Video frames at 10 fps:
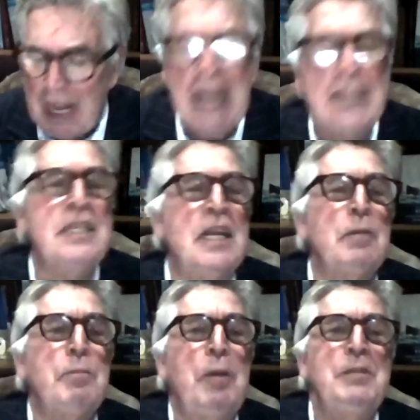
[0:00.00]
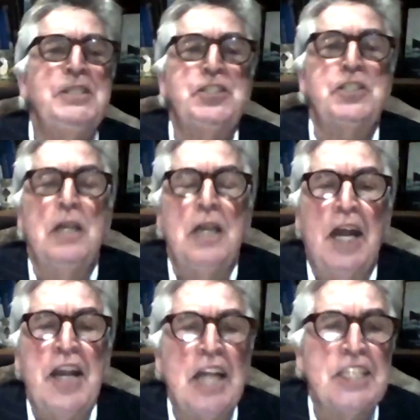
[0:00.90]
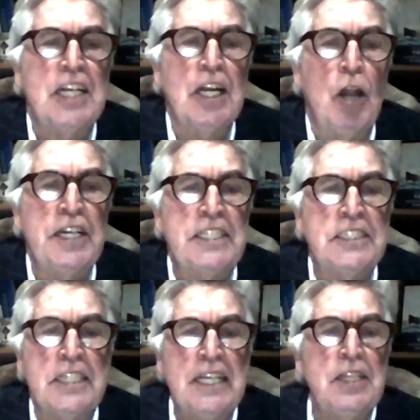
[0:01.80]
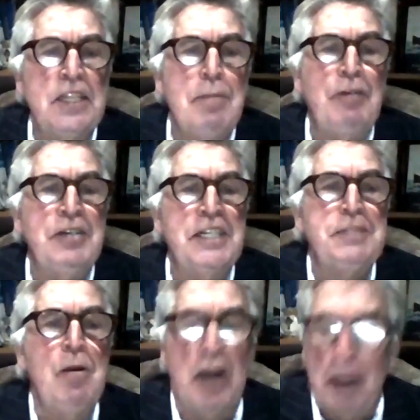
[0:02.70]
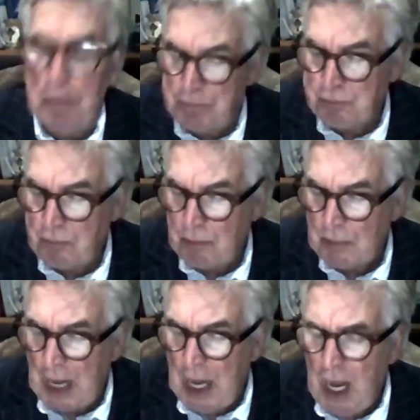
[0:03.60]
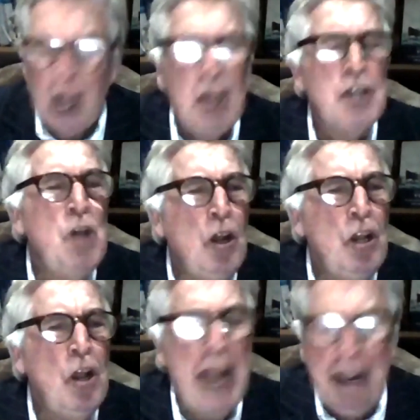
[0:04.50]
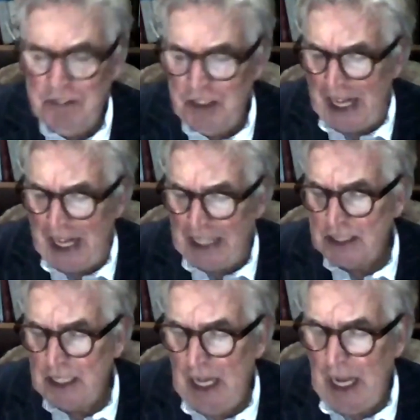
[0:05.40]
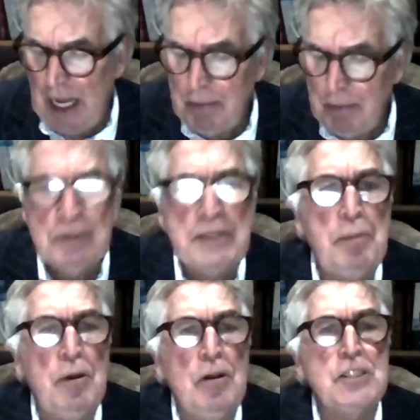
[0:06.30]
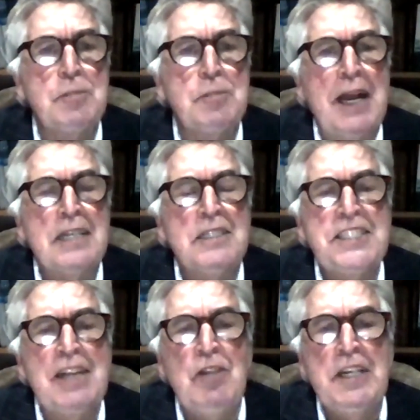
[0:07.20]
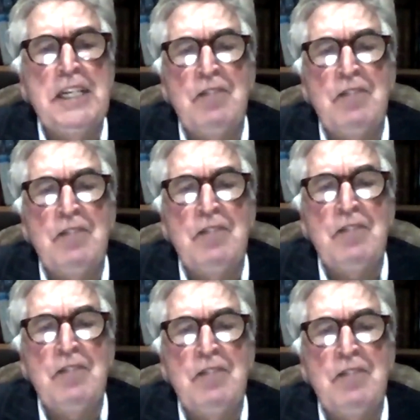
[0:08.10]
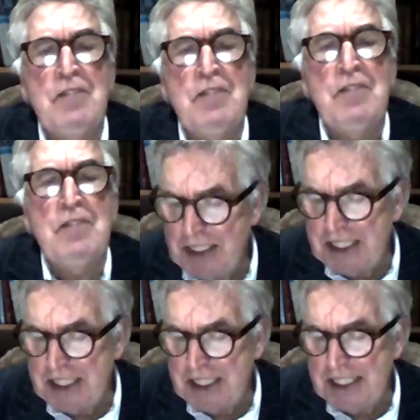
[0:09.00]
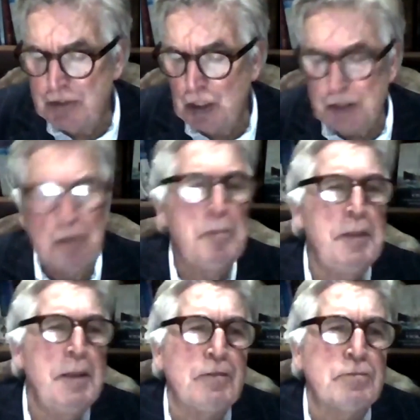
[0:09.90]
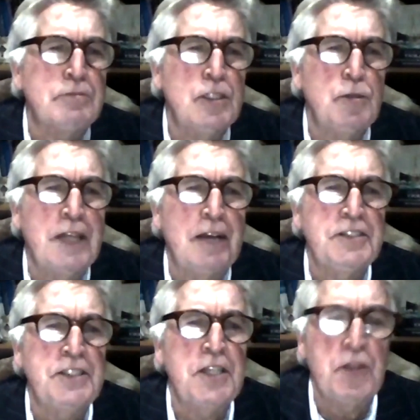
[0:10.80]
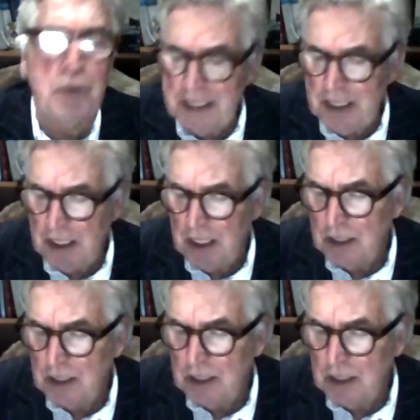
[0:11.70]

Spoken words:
and published an article on it in the Mariner's Mirror. Not long after that, I was approached by several individuals with an interest in South Georgia. It would be about 2003,